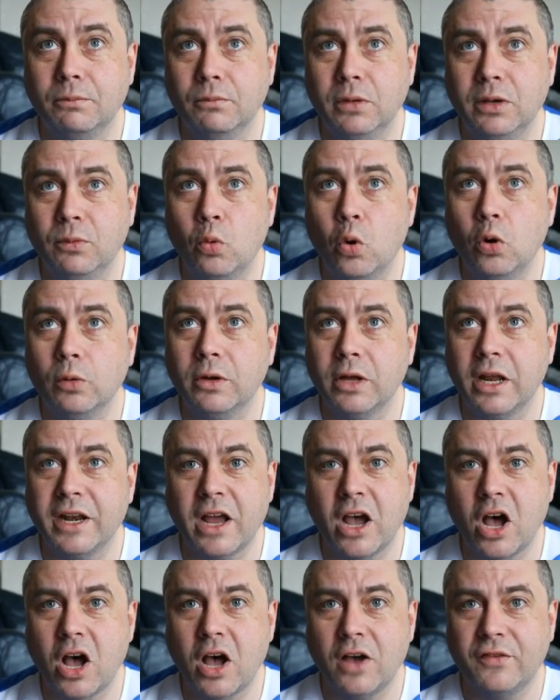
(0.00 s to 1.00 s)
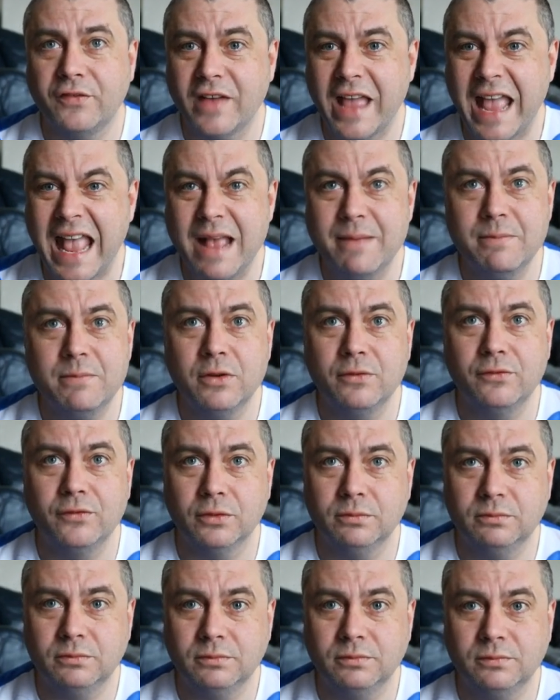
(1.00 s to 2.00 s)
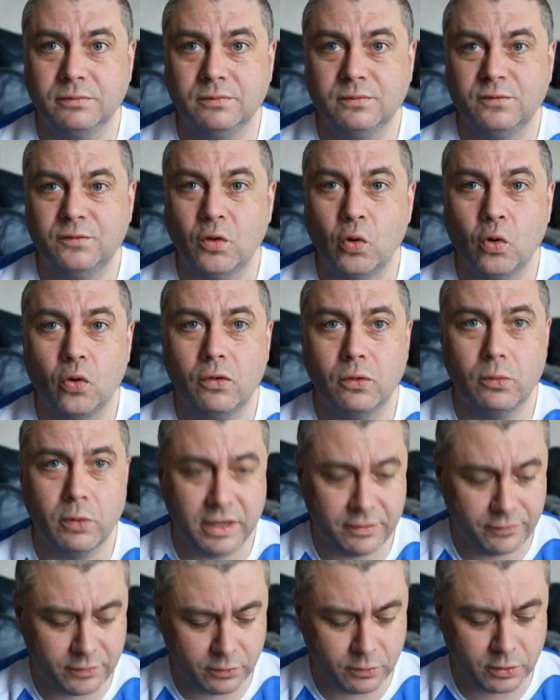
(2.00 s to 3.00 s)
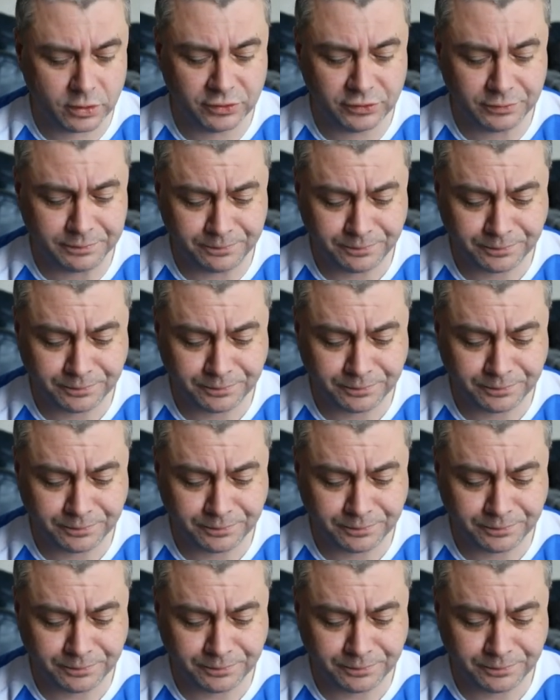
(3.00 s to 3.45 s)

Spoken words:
1.5 M from 4 or whatever it was.